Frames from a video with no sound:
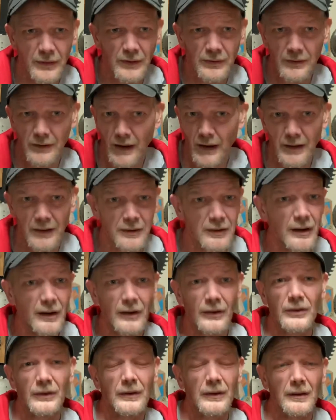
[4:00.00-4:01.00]
this guy
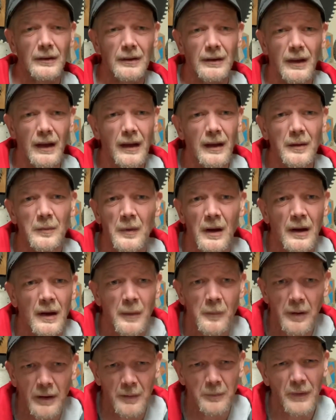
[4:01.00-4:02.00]
talks a good game,
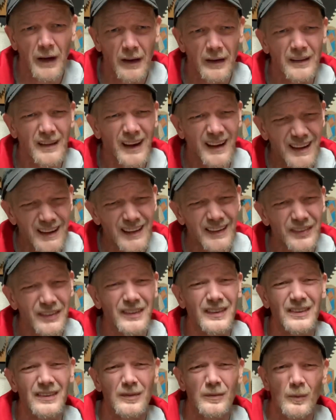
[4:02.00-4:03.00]
but I'm I, I got
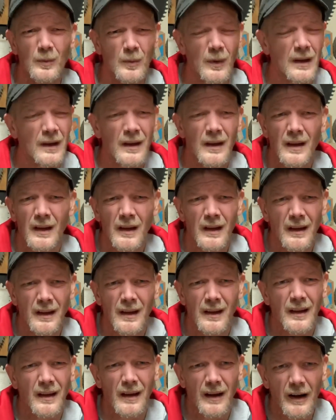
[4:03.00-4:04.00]
this
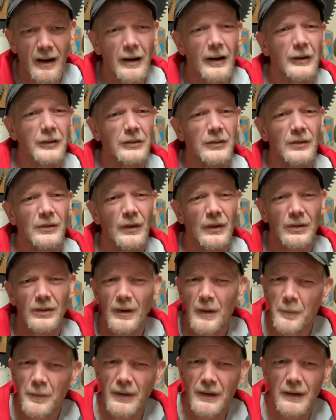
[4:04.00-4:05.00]
hunch that
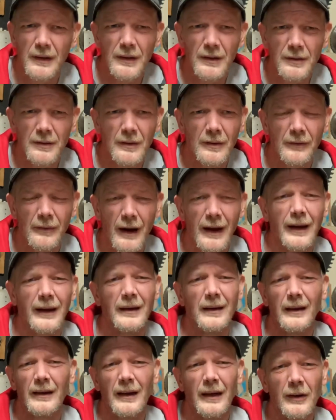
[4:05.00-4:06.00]
something isn't right
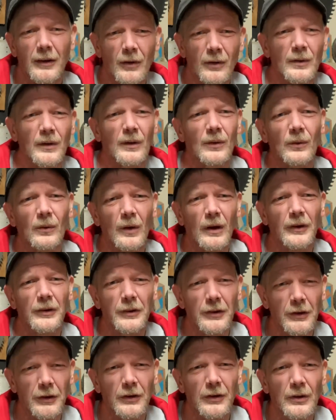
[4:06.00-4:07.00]
and I don't know what
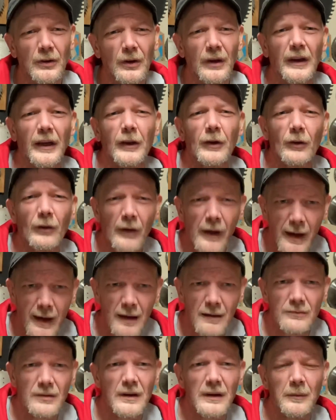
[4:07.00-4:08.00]
to do and I don't
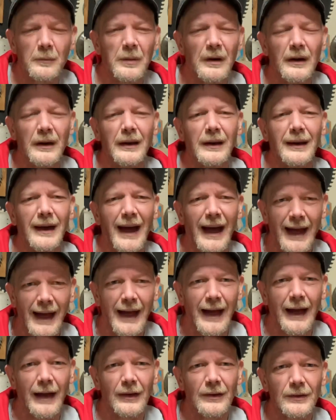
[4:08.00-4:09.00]
have anybody to
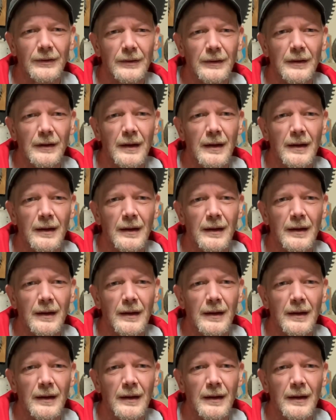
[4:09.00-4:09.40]
ask.